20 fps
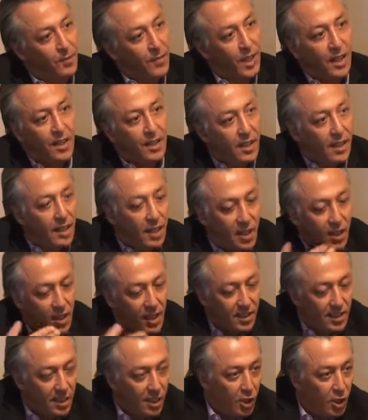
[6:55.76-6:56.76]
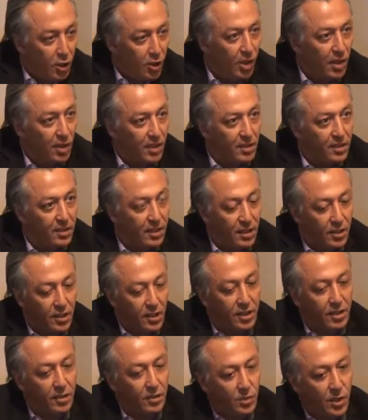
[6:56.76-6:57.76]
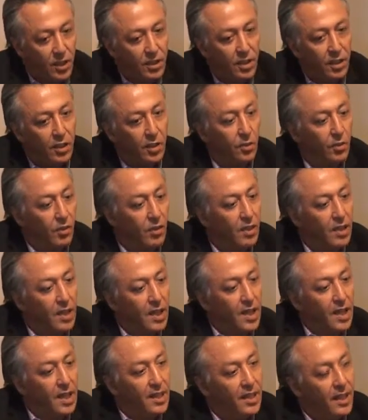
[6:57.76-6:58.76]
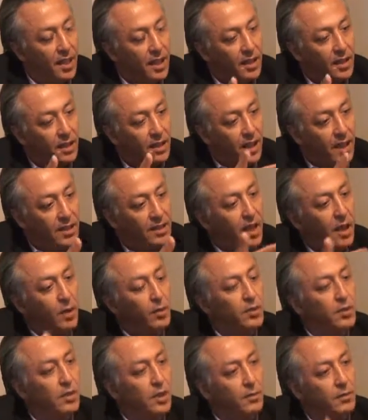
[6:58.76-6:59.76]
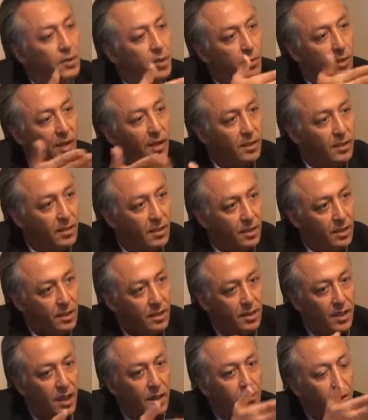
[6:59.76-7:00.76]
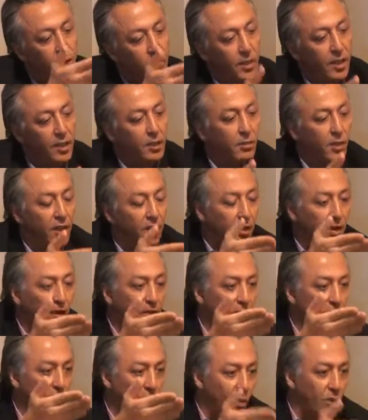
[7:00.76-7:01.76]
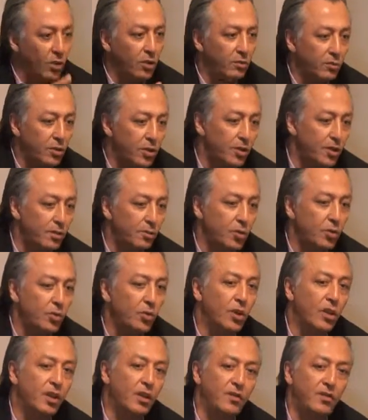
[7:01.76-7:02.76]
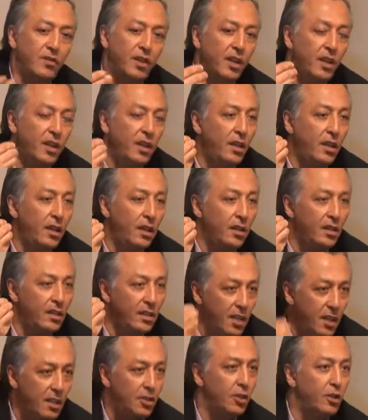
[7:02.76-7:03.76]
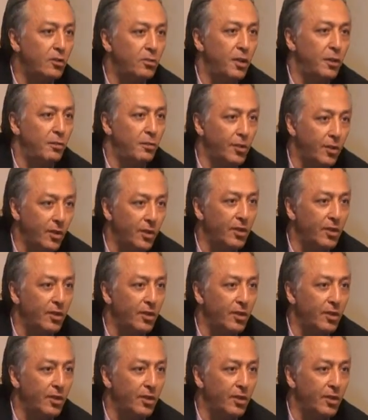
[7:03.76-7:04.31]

it's in your heart. It's whether you... That's how Islam spread. Islam spread because the old Muslims were very decent people.